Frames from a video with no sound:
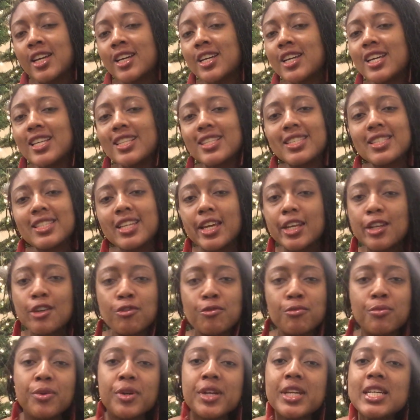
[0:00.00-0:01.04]
Instead of
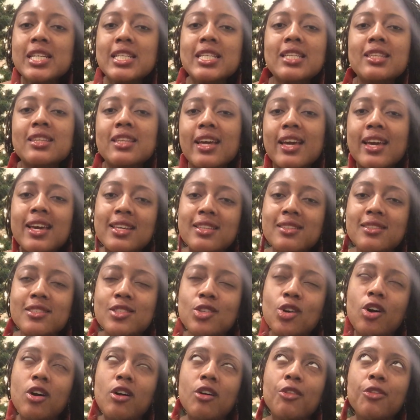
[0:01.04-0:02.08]
braiding the ends,
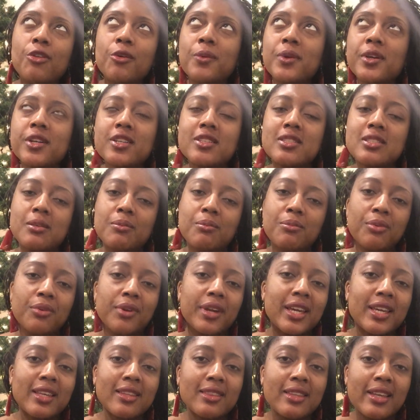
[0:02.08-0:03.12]
all the work to
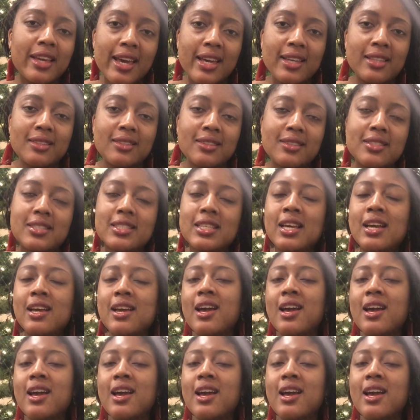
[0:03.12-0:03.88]
braid the ends.